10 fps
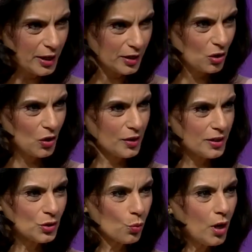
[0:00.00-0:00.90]
play in all
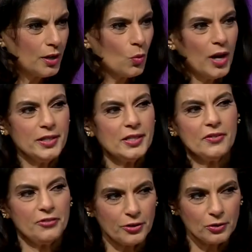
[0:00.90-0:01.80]
this? Why, why is
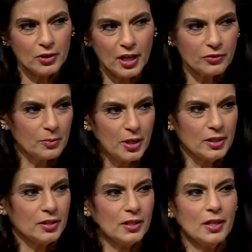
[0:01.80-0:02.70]
the federal
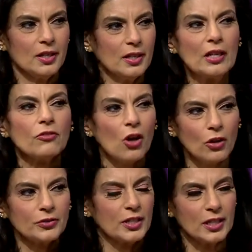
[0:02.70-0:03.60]
government uh,
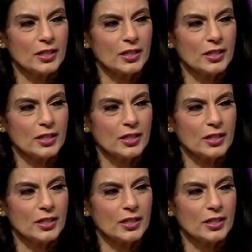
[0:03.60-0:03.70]
involved in